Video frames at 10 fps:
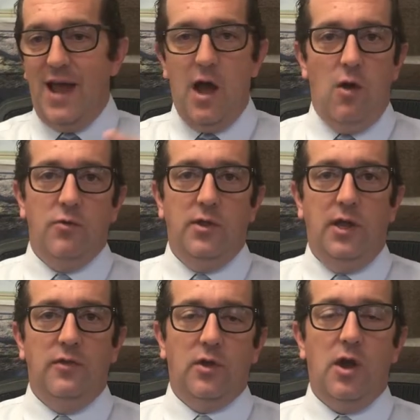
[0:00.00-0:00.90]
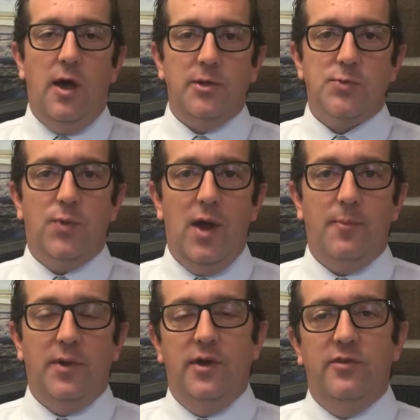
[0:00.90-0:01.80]
down into the college
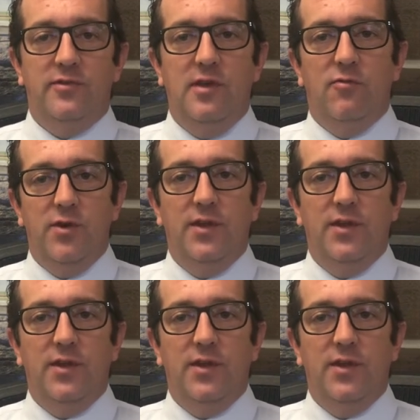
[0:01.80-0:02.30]
prep because they've